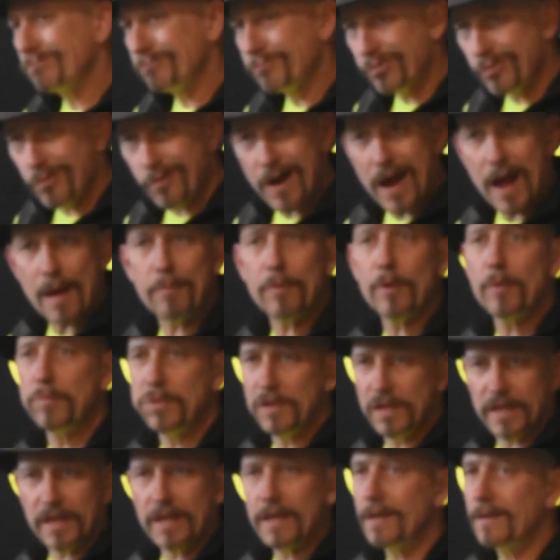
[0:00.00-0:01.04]

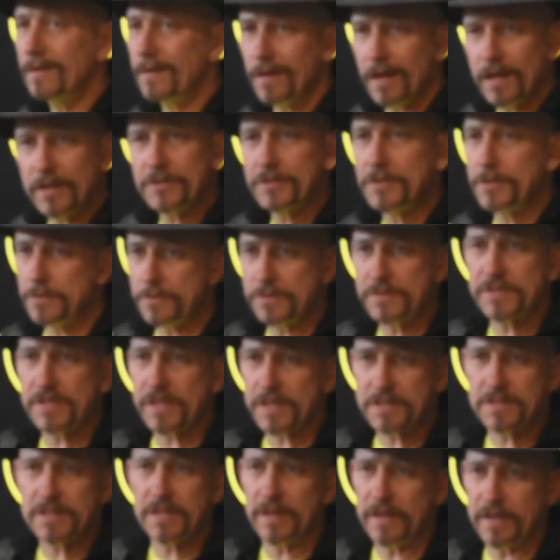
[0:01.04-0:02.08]
Probably a
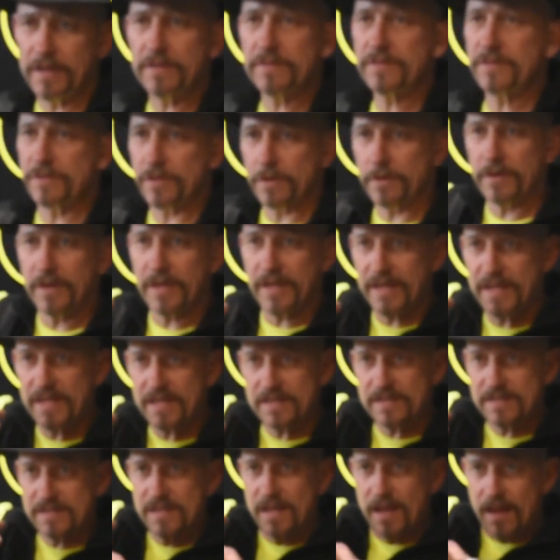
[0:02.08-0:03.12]
260 insert
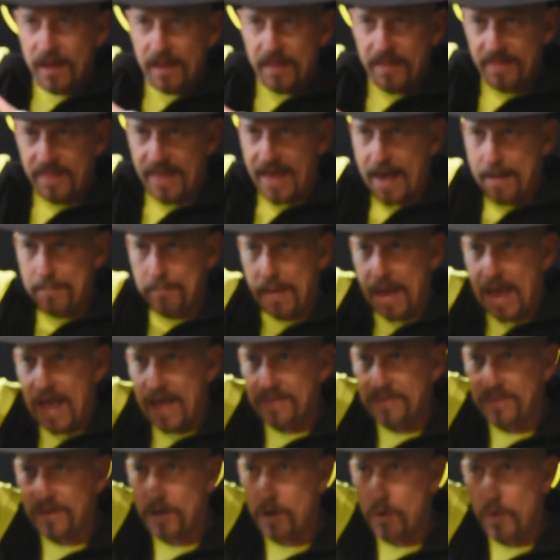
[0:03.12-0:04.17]
is that
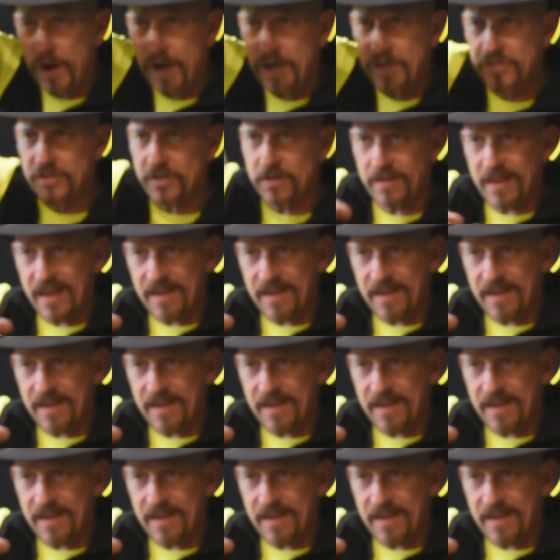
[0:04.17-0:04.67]
math equation,